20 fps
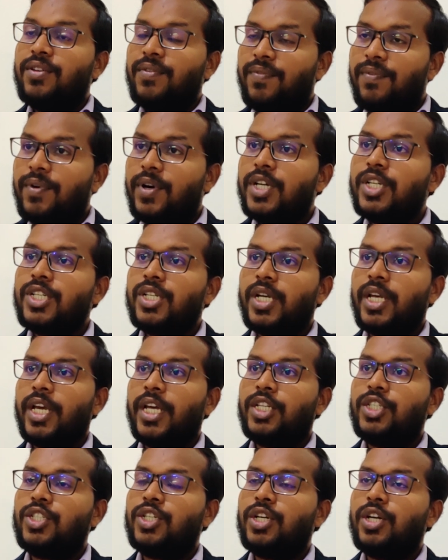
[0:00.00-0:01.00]
first
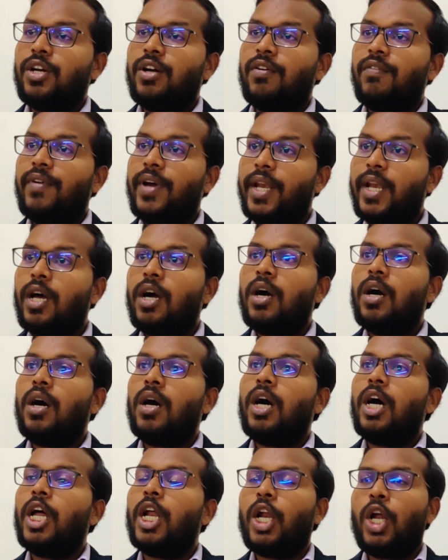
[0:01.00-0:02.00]
stage when
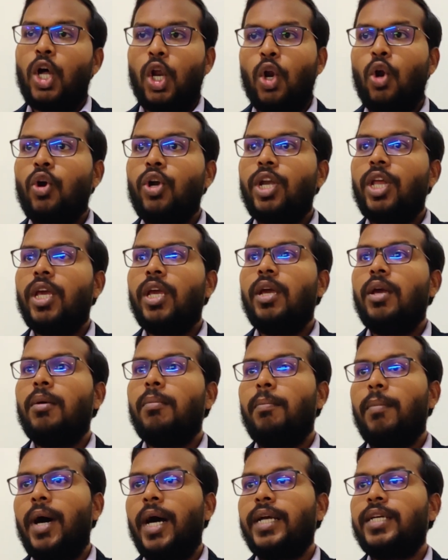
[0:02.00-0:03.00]
allottee
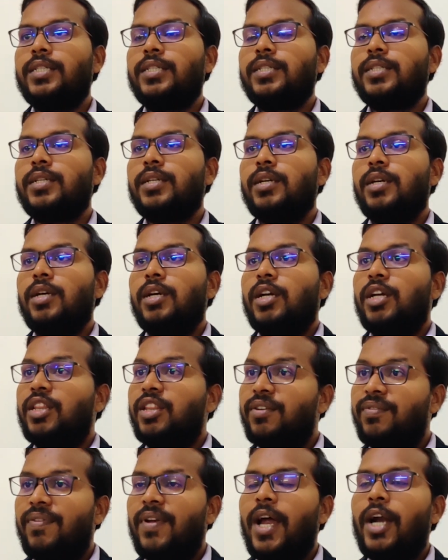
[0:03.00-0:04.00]
buys the
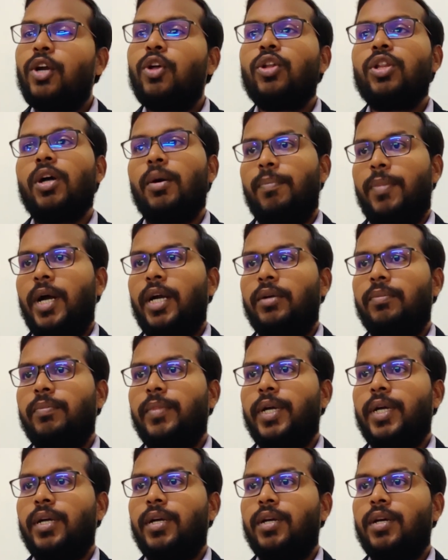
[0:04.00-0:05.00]
flat or the
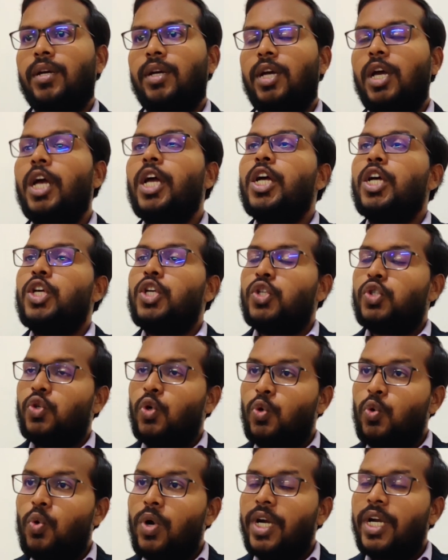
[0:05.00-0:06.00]
apartment. So
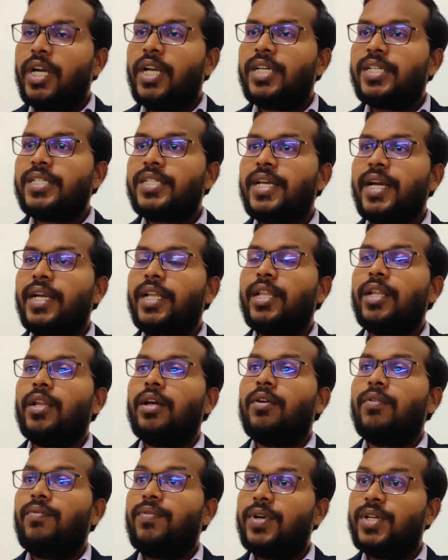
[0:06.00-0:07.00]
to understand
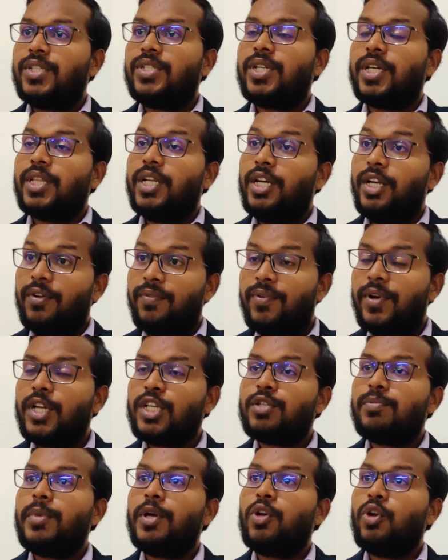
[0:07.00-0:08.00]
first the difference
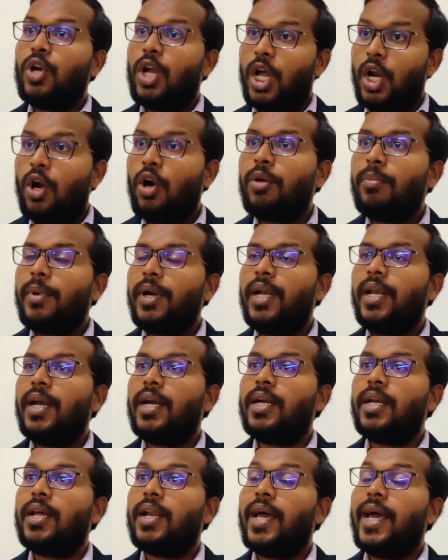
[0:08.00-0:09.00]
between allotment
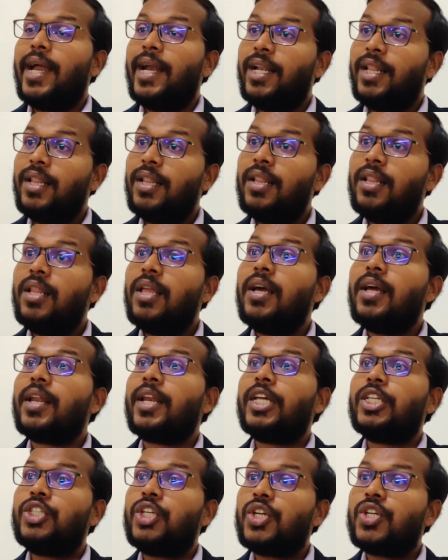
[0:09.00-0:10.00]
letter and the
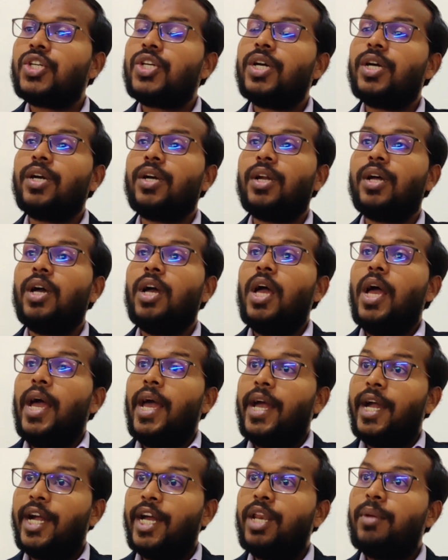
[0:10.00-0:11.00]
registered
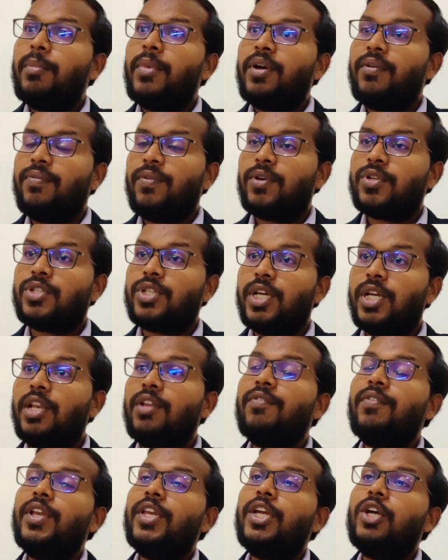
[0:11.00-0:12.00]
agreement for sale,
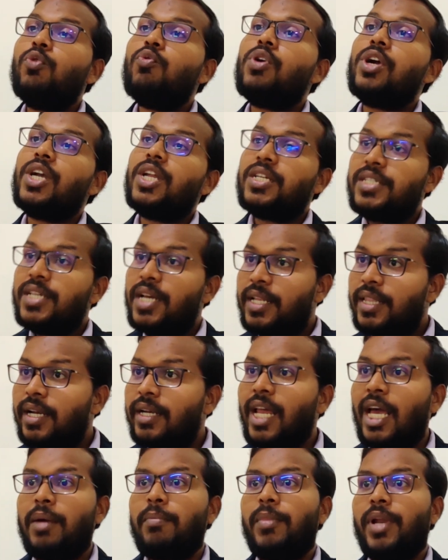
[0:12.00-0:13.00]
we need to understand the
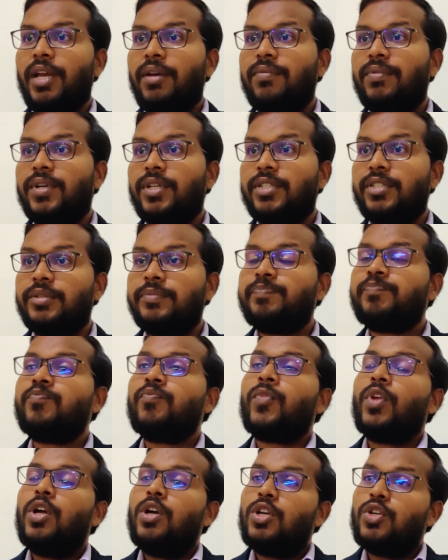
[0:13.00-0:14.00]
timeline first.
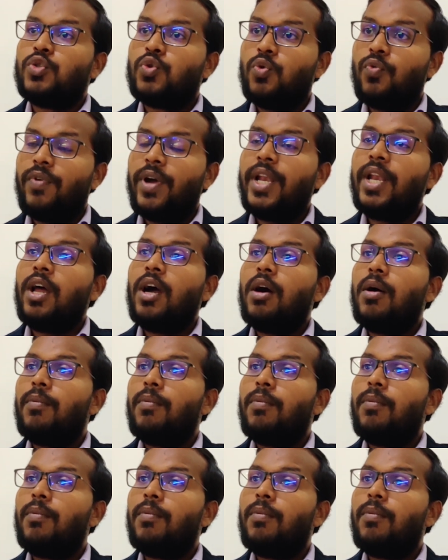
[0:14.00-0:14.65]
So when a